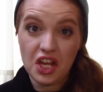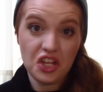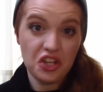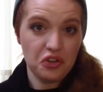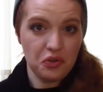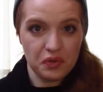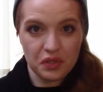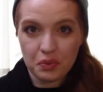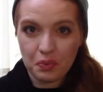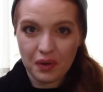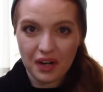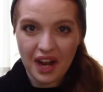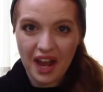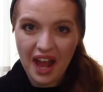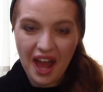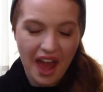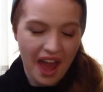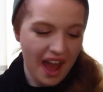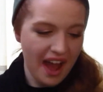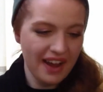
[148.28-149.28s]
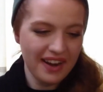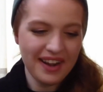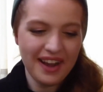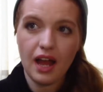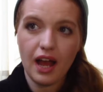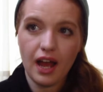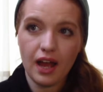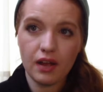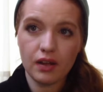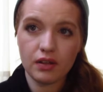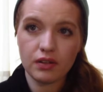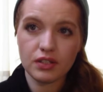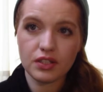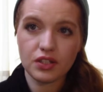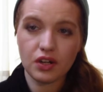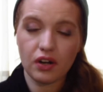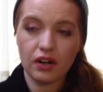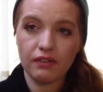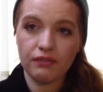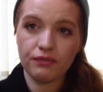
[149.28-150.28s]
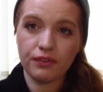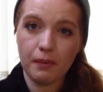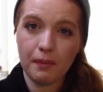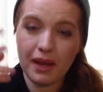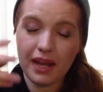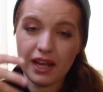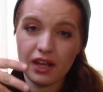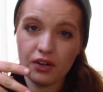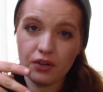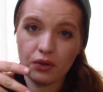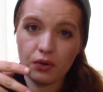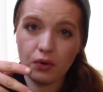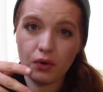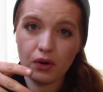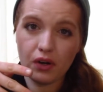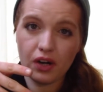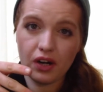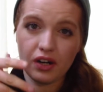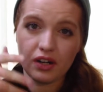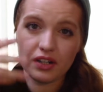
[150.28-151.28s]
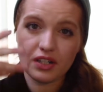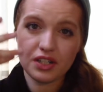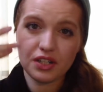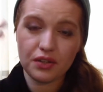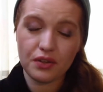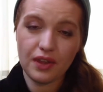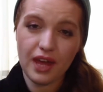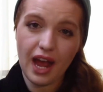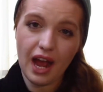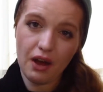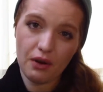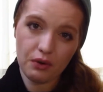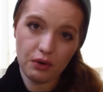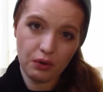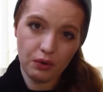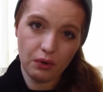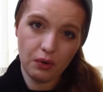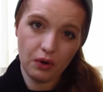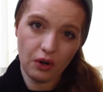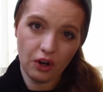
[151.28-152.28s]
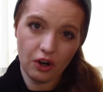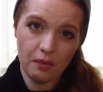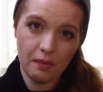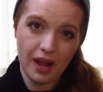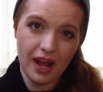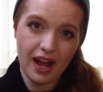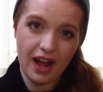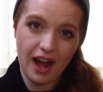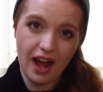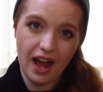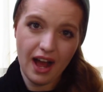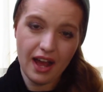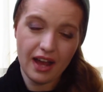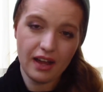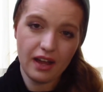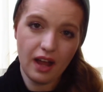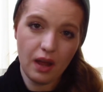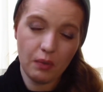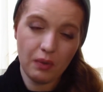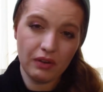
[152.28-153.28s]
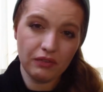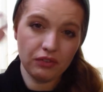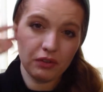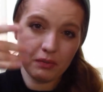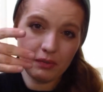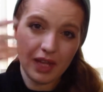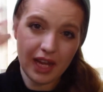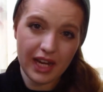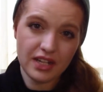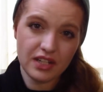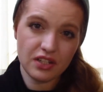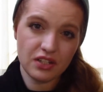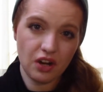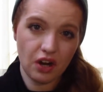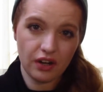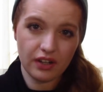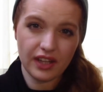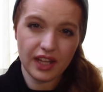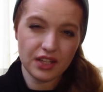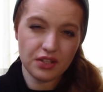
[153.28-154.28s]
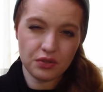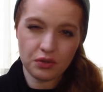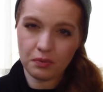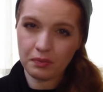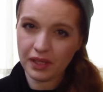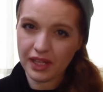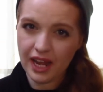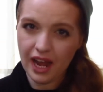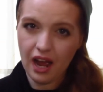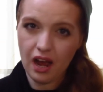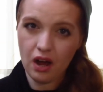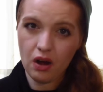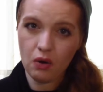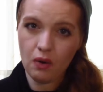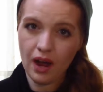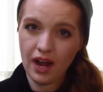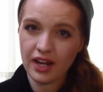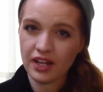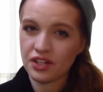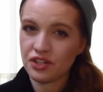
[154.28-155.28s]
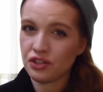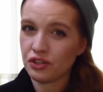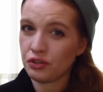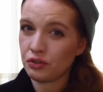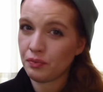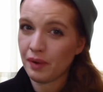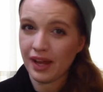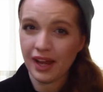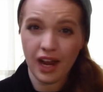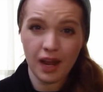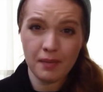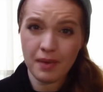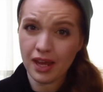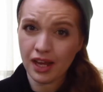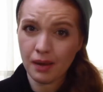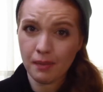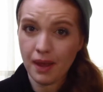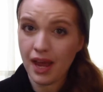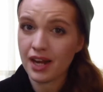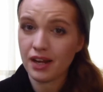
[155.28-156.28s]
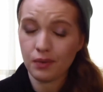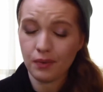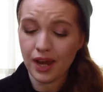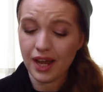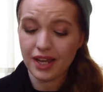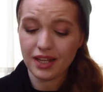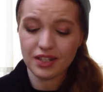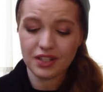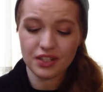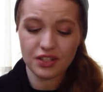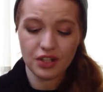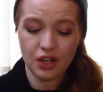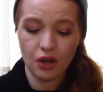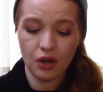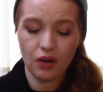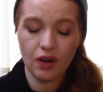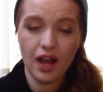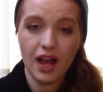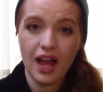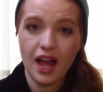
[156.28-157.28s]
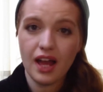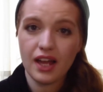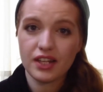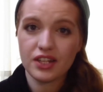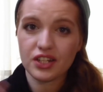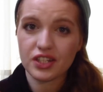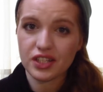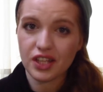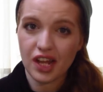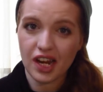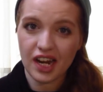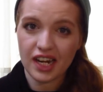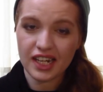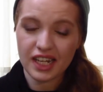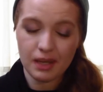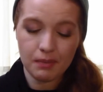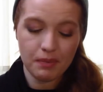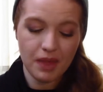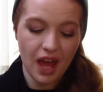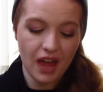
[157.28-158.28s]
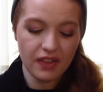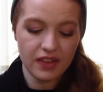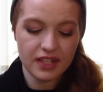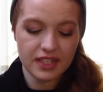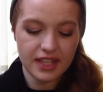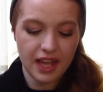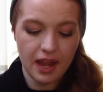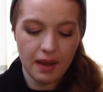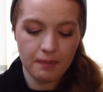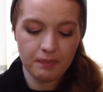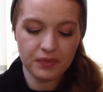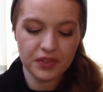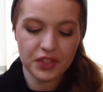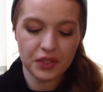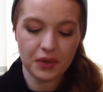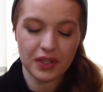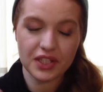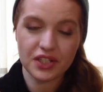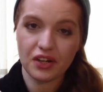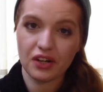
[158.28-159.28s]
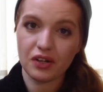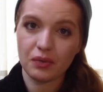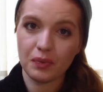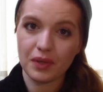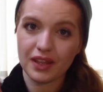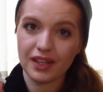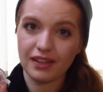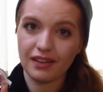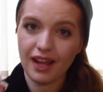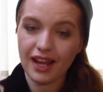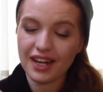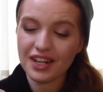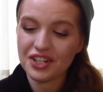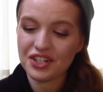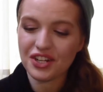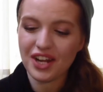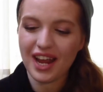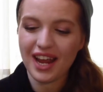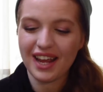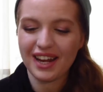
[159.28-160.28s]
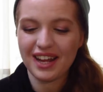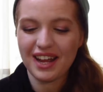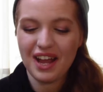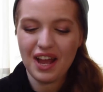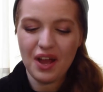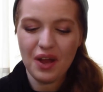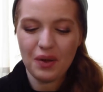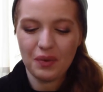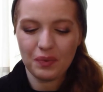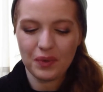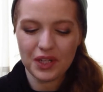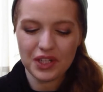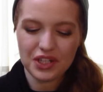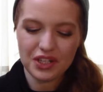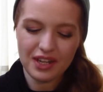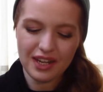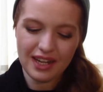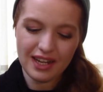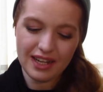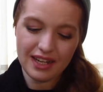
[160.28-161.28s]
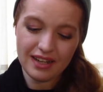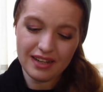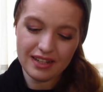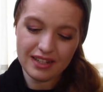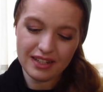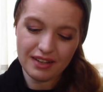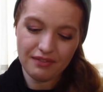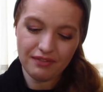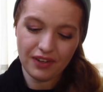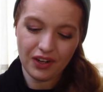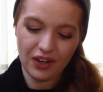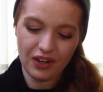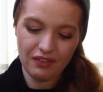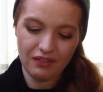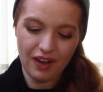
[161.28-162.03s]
used what I had. I started from my inner corner to the outer corner of my eye. I went from light to dark. That's normally how I do my eye makeup anyways, so just thought I'd keep that the same. So I started with the lightest shade, which is Fairy